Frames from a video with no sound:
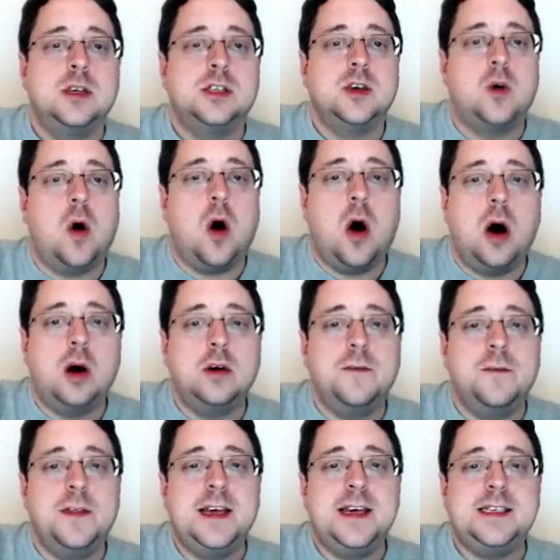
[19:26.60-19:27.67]
So all
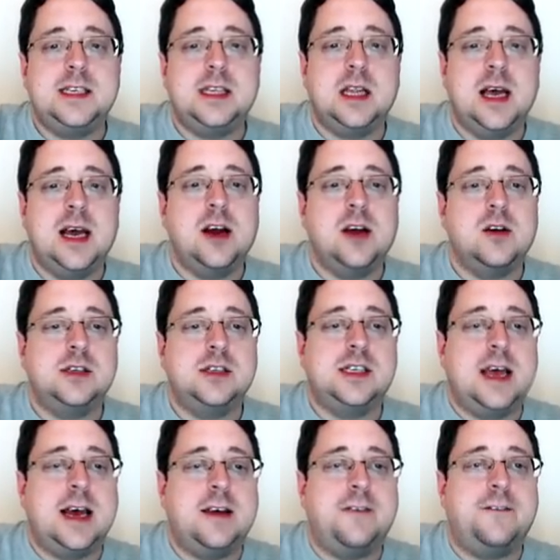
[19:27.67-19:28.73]
of these layers
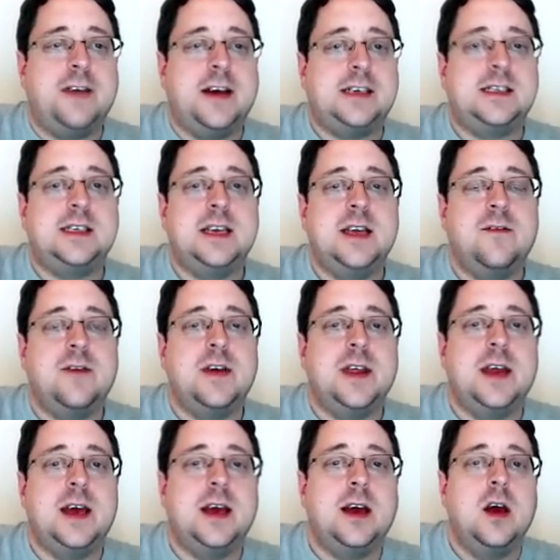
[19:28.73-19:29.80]
and effects and
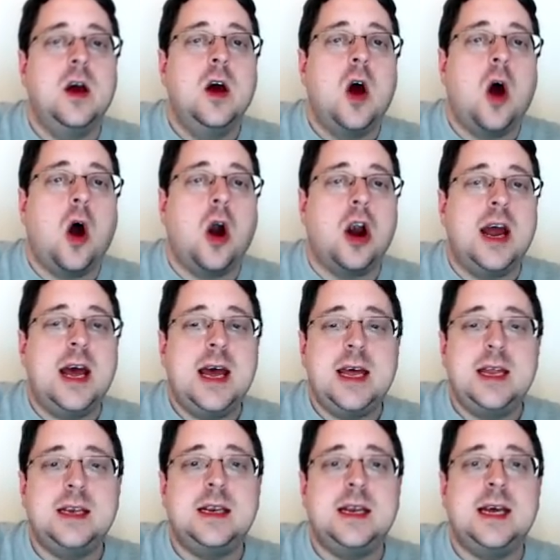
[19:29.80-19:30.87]
everything are
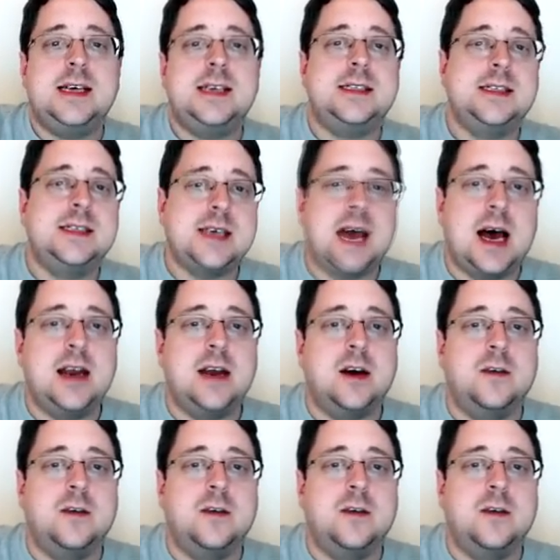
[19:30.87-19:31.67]
hidden inside